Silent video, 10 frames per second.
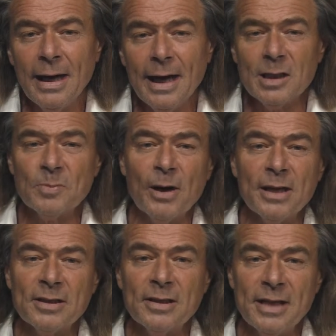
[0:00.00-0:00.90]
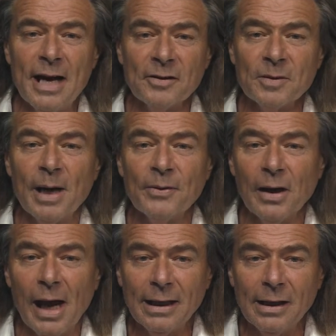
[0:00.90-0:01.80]
expressed doubt about the
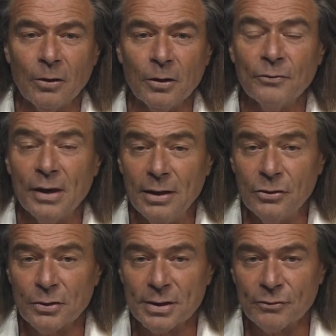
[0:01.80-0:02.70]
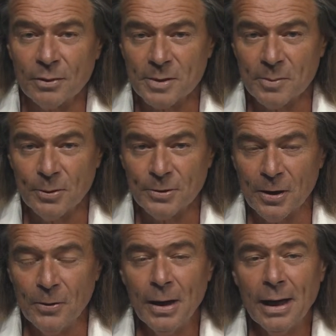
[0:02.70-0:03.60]
likelihood of interest from
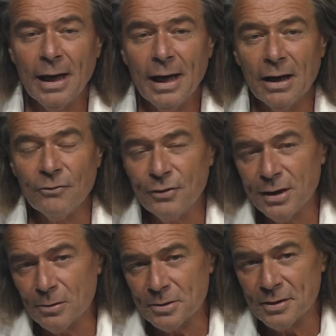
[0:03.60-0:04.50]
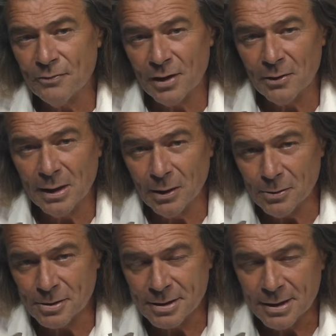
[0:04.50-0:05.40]
Saputo. It feels very
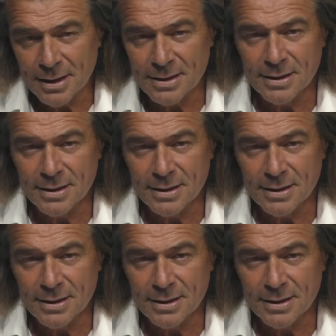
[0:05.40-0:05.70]
loose, he